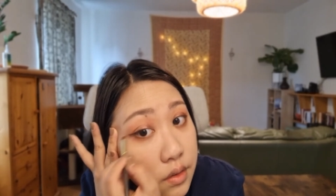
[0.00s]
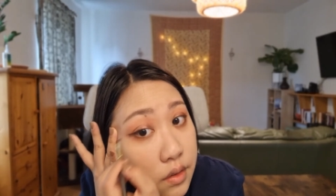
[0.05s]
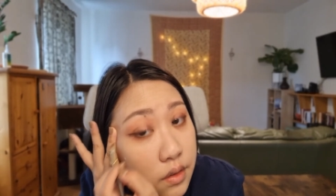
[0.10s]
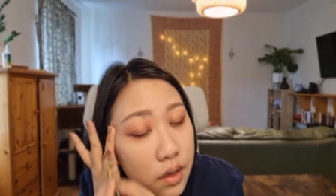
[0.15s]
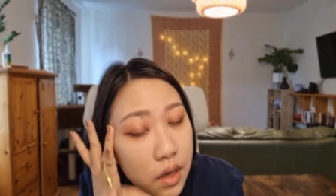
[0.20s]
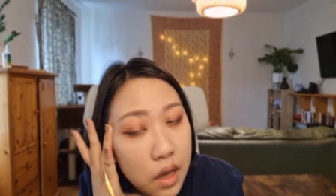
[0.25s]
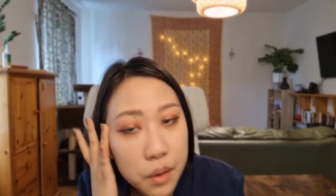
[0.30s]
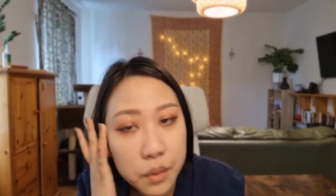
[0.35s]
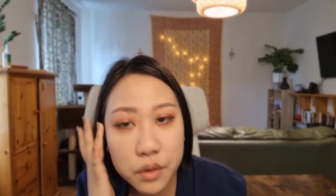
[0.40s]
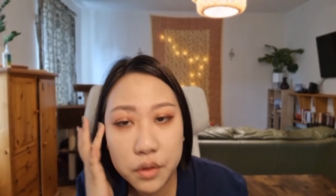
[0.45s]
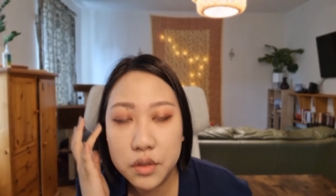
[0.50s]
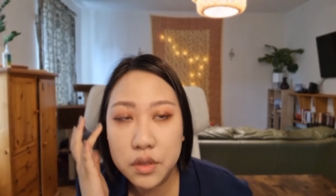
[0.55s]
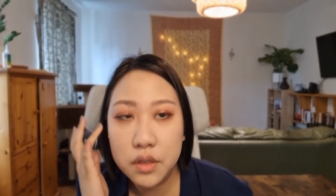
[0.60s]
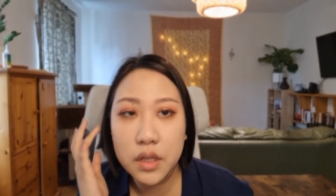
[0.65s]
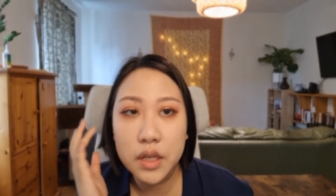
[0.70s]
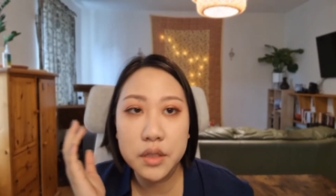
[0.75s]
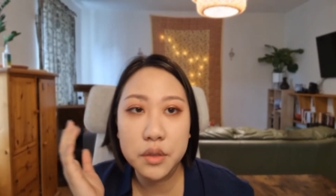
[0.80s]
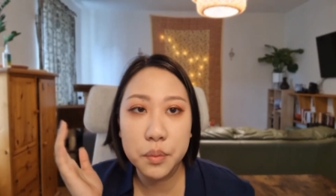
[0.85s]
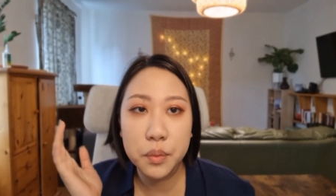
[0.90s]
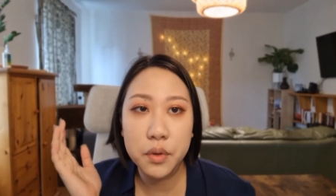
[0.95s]
I would also
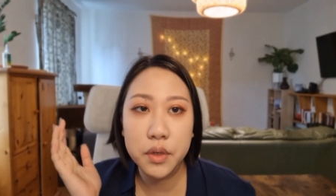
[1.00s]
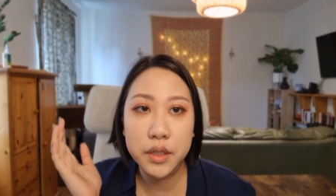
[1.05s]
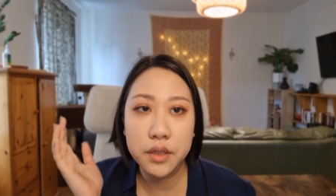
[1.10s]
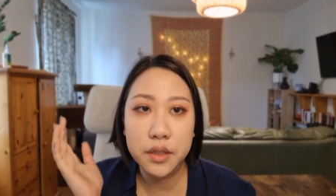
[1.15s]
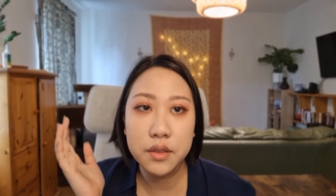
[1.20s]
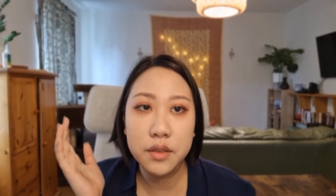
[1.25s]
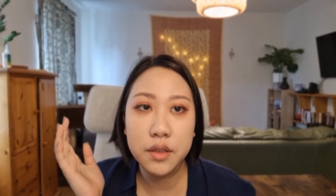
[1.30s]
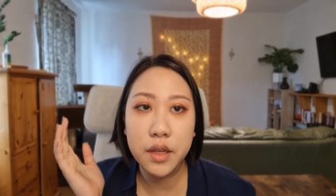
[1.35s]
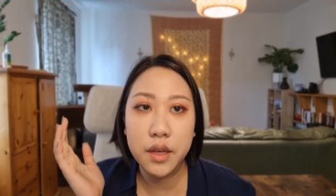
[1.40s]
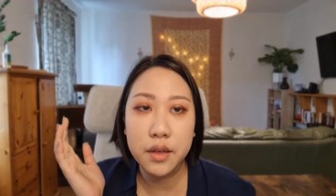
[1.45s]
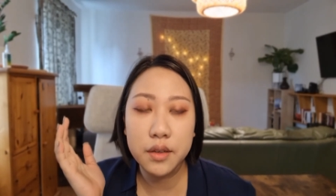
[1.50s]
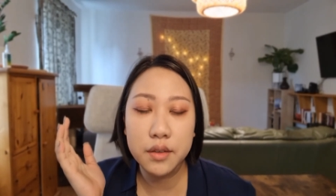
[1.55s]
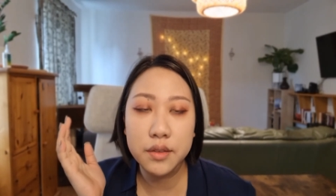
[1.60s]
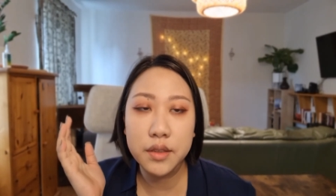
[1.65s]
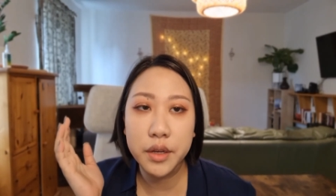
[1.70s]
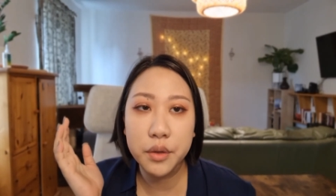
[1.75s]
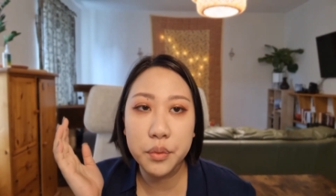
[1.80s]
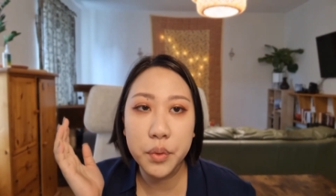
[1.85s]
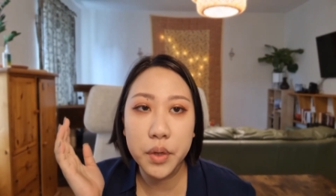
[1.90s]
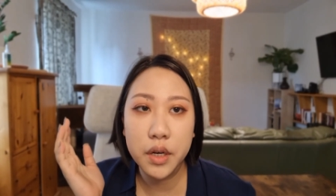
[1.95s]
like to point out that,
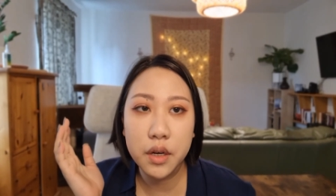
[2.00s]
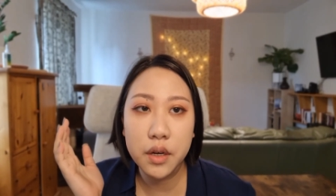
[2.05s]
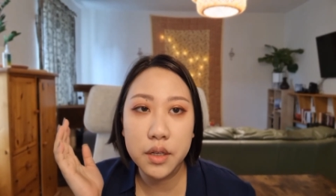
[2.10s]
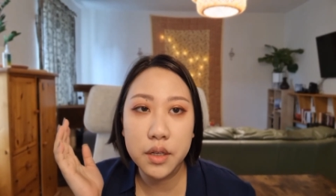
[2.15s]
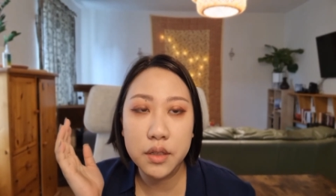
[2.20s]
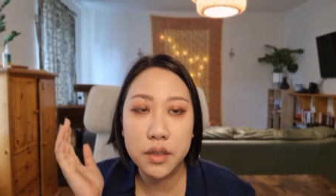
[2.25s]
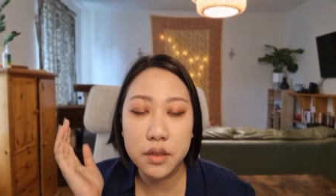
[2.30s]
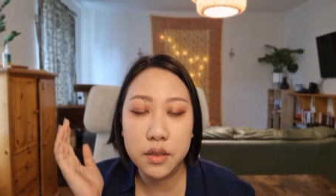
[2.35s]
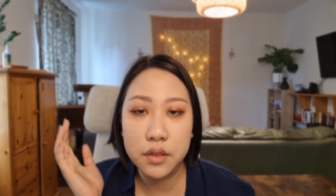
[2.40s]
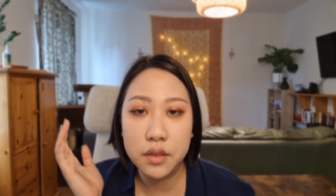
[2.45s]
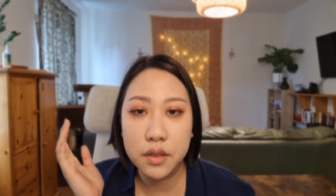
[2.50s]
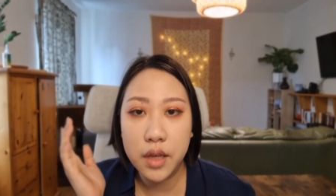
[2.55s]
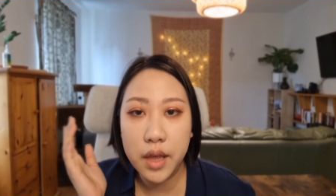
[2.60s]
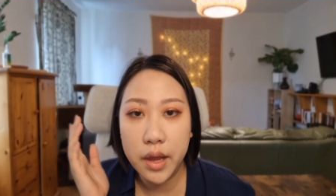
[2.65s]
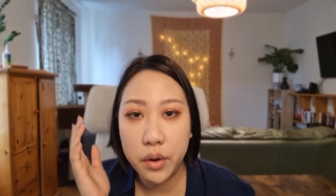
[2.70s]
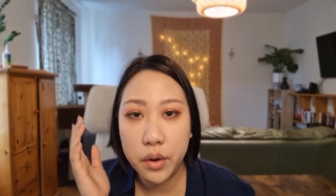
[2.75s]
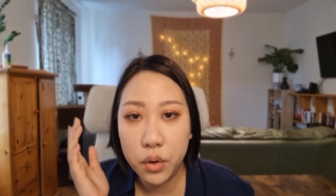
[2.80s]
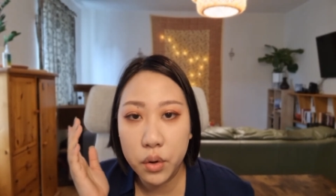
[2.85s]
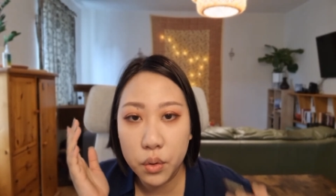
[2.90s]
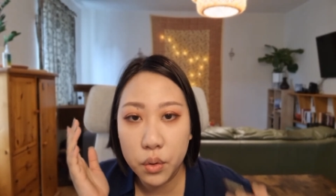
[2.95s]
like, when I
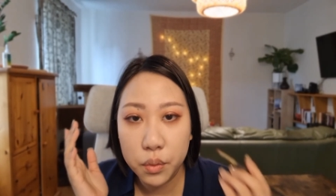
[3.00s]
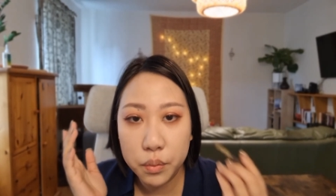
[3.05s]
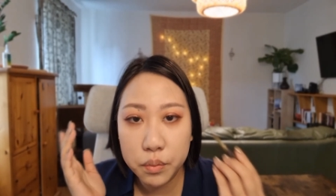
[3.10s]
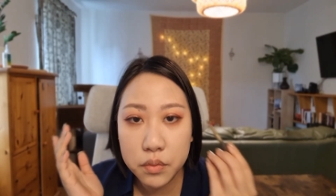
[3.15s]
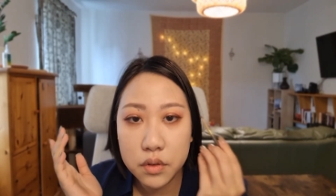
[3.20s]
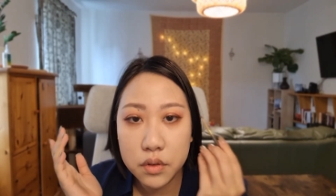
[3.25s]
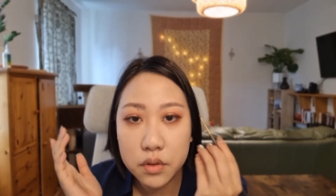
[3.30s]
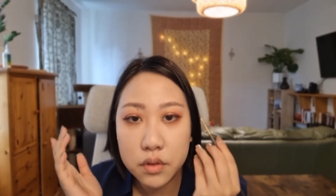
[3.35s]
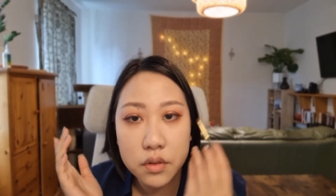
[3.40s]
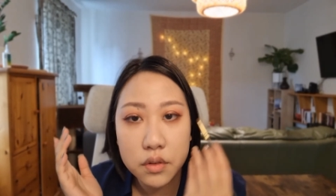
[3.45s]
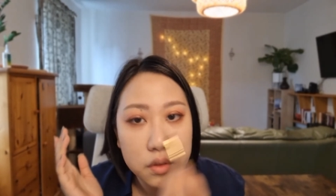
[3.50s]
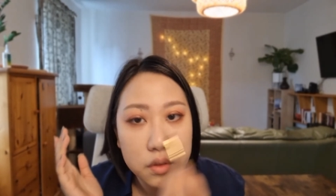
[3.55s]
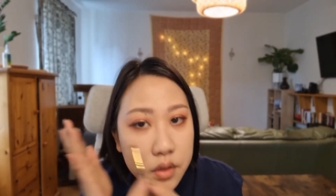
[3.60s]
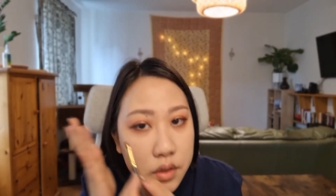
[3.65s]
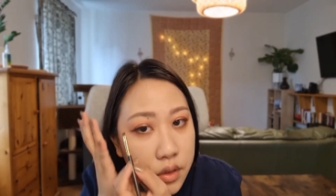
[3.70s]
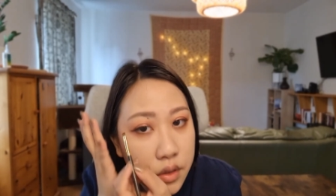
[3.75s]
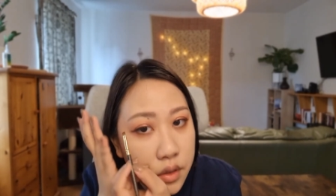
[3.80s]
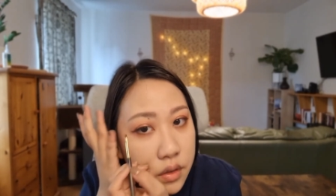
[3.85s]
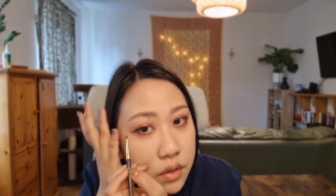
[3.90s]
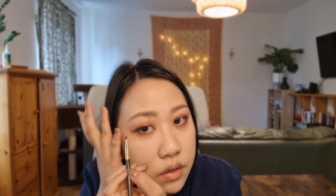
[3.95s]
at home
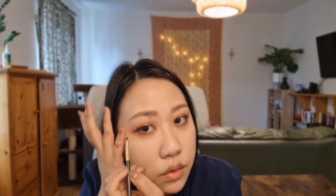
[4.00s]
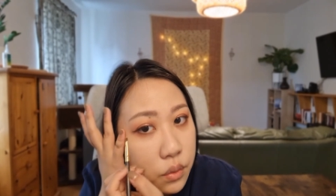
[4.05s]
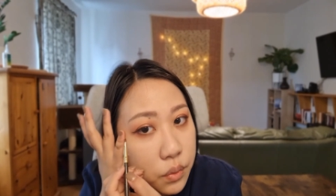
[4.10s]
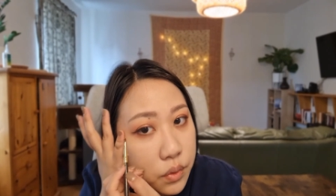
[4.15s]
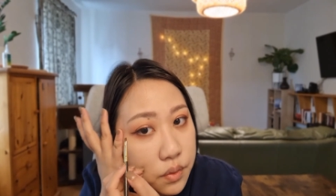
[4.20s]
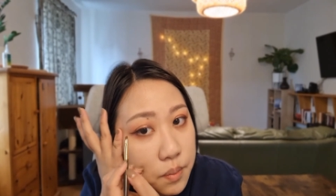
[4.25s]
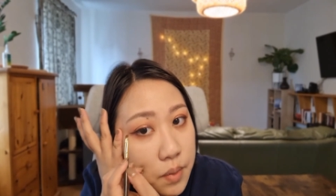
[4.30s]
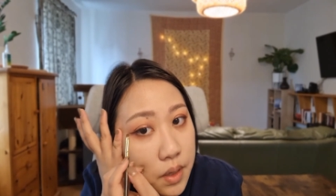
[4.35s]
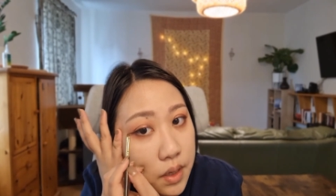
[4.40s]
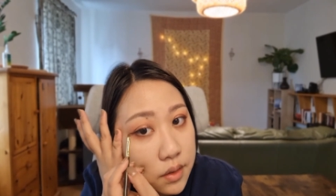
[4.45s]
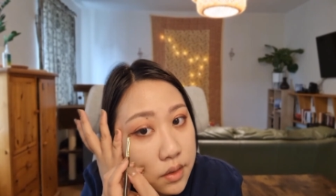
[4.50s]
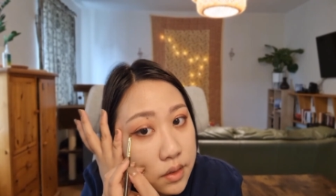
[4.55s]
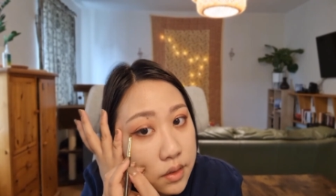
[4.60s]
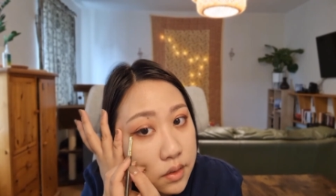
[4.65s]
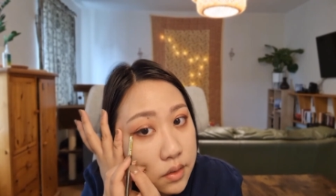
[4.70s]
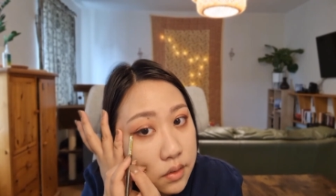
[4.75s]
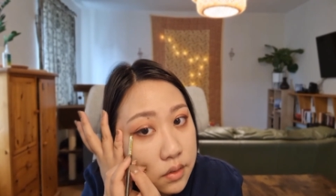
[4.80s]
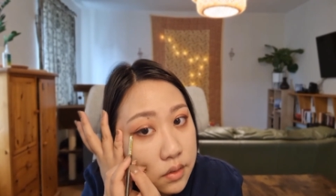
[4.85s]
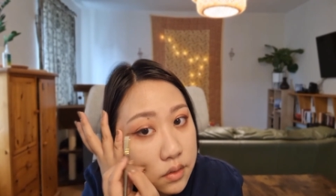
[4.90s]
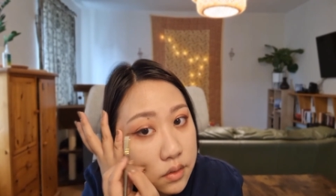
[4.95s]
with
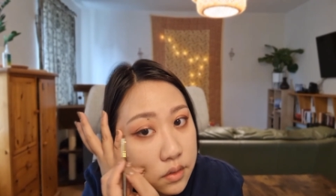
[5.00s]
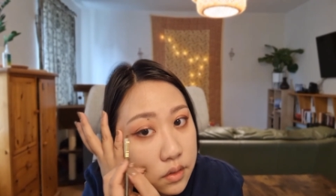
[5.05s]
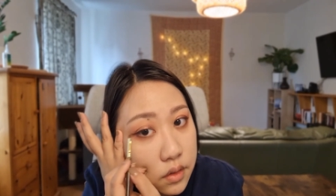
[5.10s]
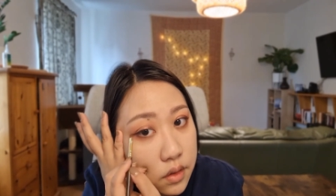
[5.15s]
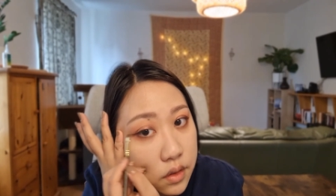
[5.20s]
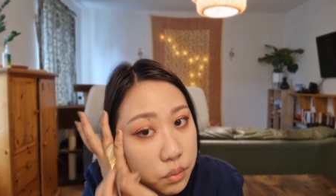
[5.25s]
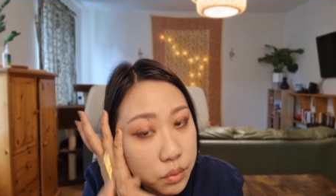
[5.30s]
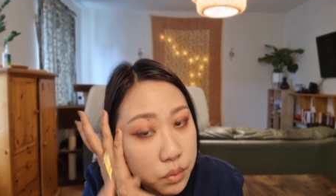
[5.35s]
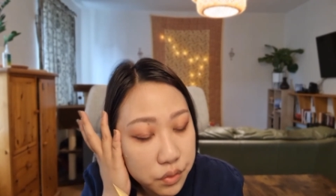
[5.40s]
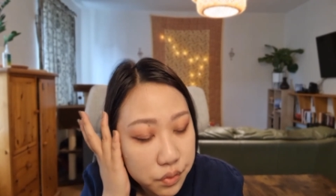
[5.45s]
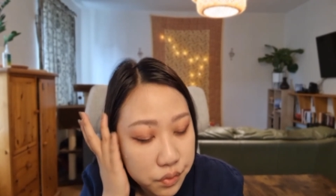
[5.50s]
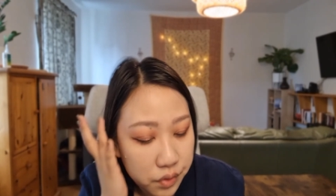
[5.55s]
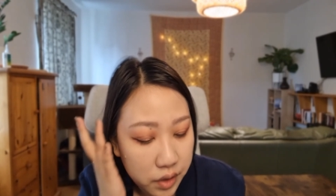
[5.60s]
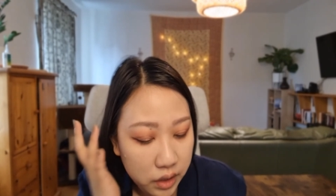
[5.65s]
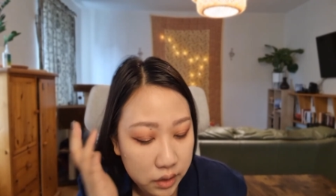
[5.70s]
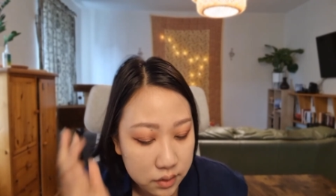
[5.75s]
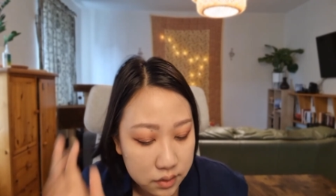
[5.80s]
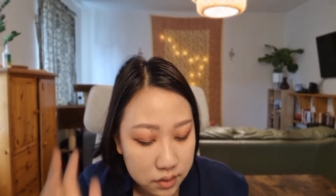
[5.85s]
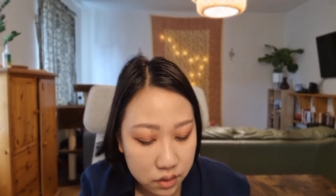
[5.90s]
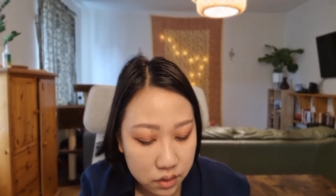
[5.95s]
Martin and with
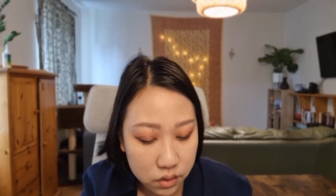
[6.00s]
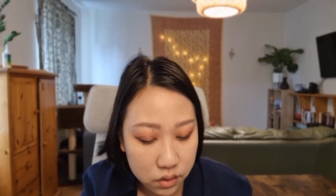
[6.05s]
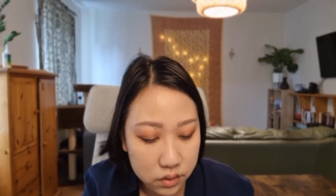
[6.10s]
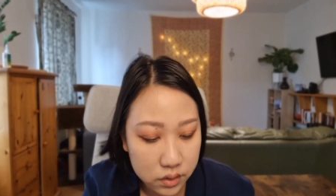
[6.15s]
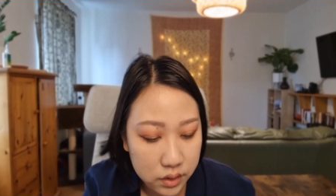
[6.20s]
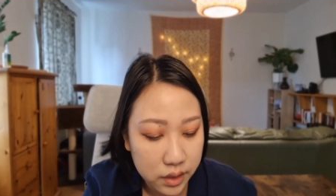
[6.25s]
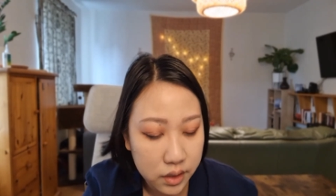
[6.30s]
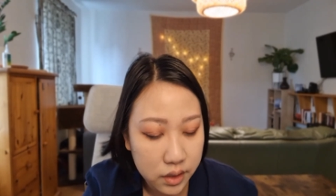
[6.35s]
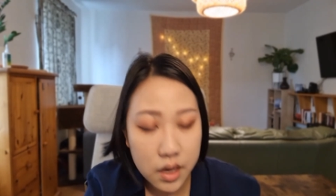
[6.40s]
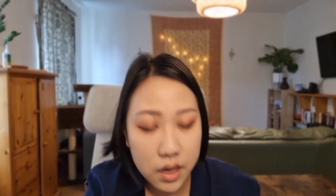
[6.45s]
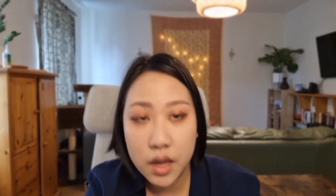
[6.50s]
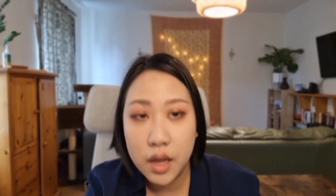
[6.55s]
friends and all that,